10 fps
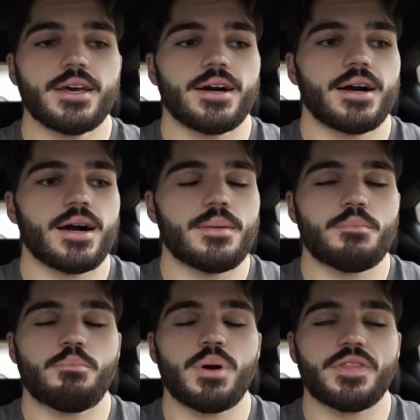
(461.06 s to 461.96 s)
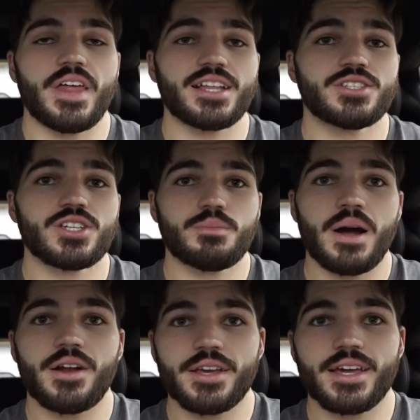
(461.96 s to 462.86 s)
But that's just
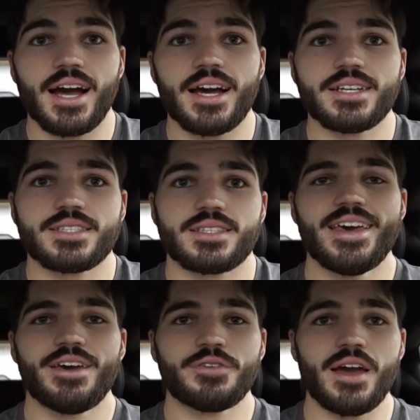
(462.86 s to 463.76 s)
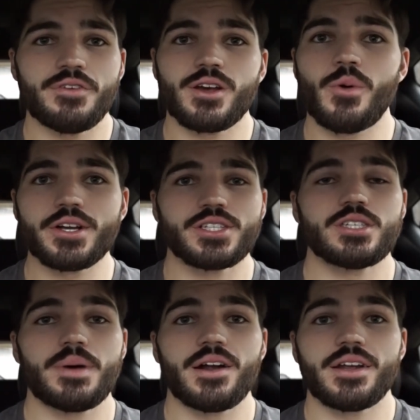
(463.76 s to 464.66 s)
about it, guys. If you have any
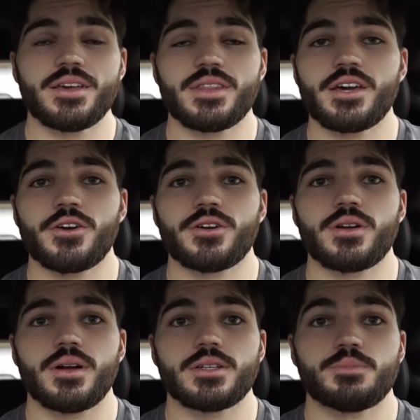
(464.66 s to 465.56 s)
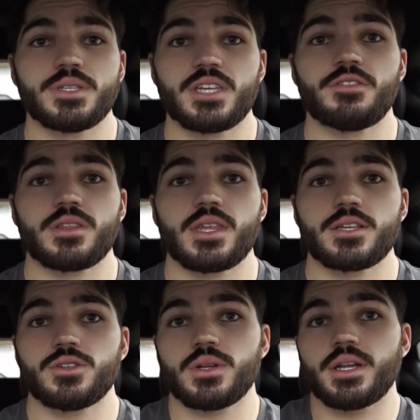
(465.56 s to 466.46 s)
questions about anything or specific
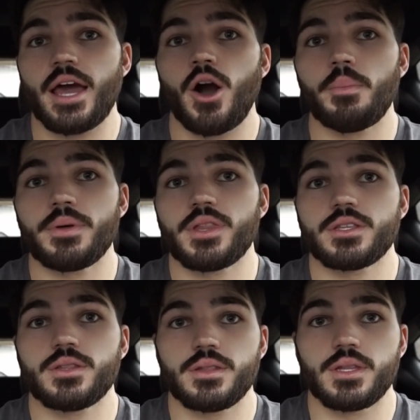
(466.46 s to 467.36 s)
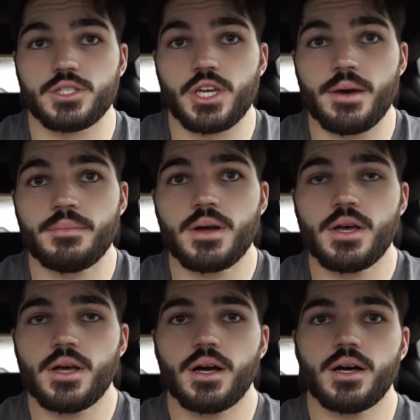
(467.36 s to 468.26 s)
things you need help in the gym,
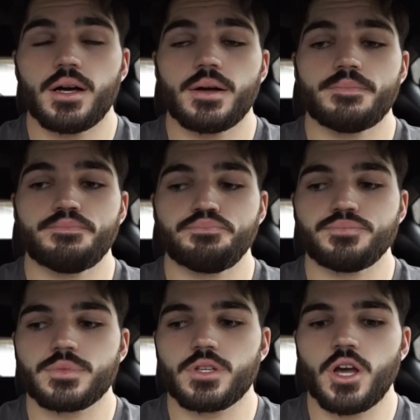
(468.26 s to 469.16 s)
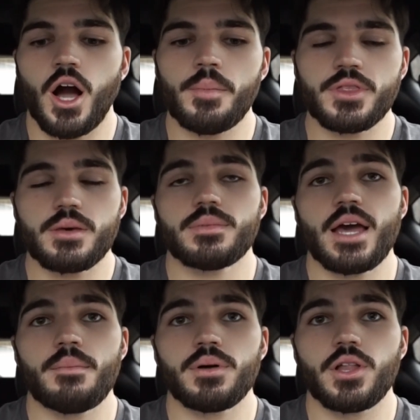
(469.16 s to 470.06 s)
comment them
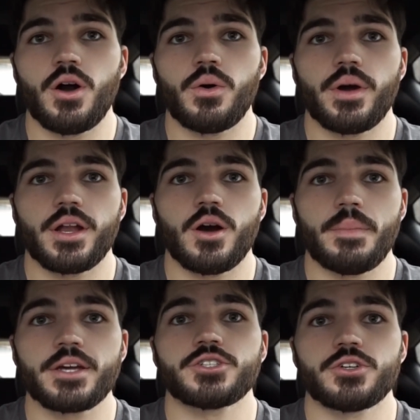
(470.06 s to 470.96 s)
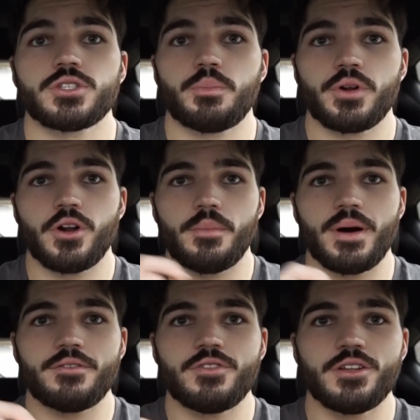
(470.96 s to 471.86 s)
down below and I'll make sure to put it on
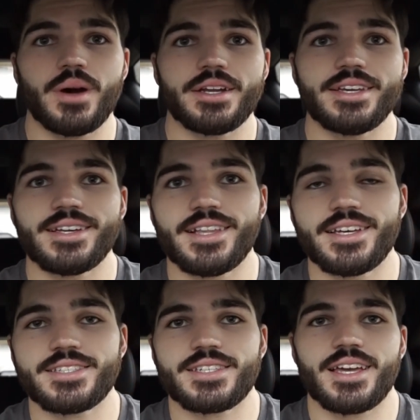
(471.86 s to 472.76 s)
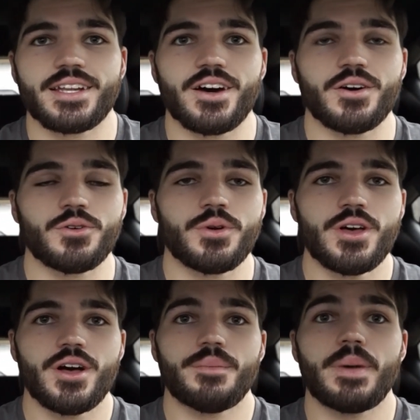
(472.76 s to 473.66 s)
my video idea list, and I'll
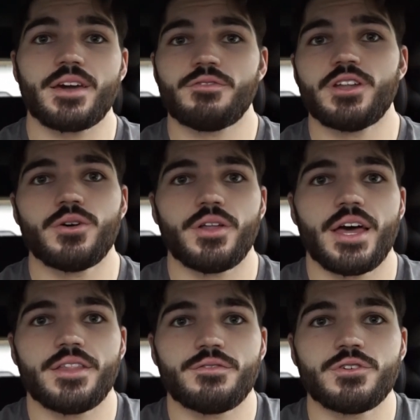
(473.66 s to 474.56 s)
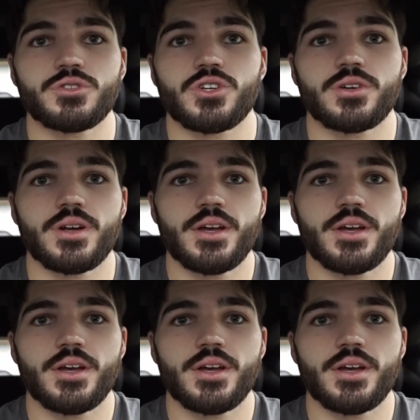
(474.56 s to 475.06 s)
make a video on that in the future.